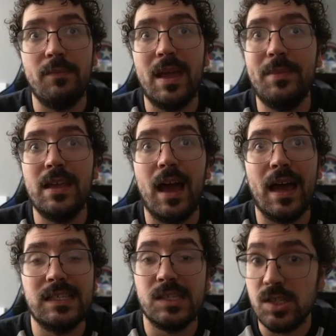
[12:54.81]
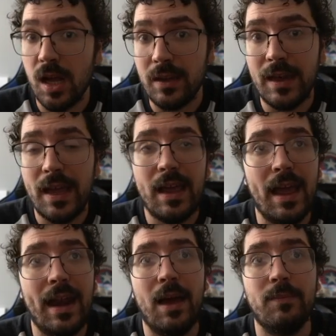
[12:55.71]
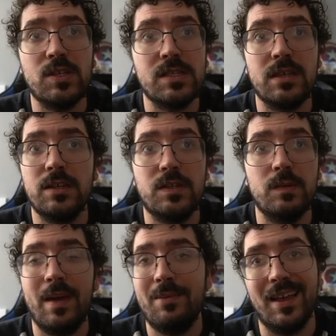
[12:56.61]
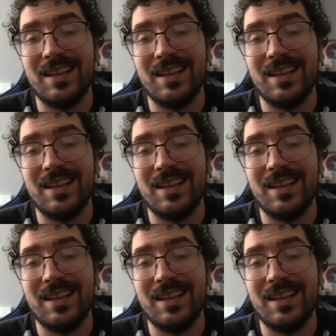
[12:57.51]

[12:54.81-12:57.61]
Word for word: maybe on Sunday, and I'm just going to do maybe like